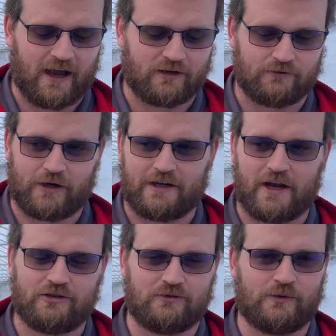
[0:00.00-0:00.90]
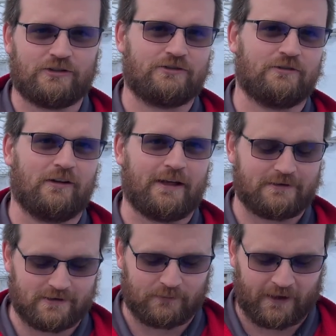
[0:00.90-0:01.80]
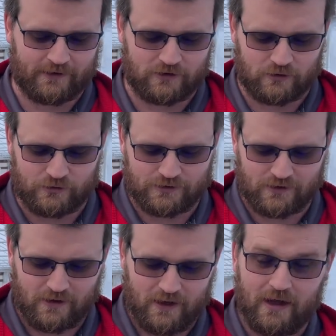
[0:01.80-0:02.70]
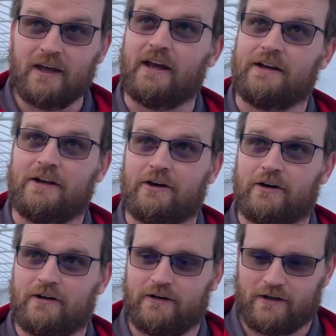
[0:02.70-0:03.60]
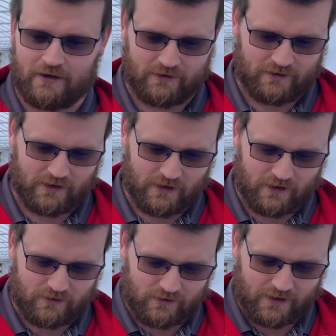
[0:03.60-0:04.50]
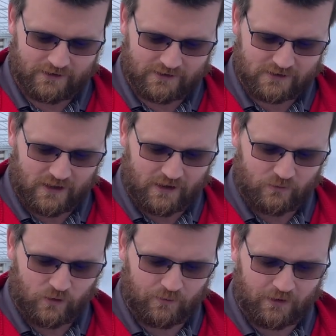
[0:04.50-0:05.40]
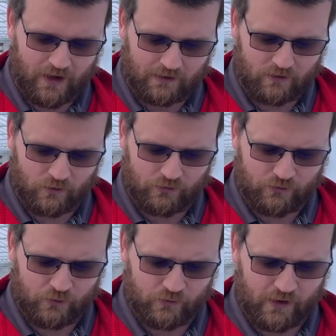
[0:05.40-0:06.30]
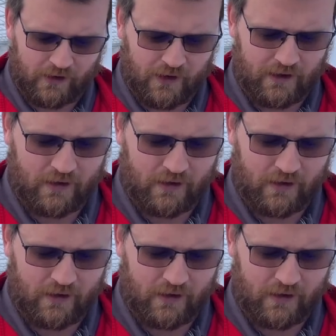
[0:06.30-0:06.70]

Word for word: active radiation, which is the lights that plant use. And here in the lettuce side where we're not going through and running any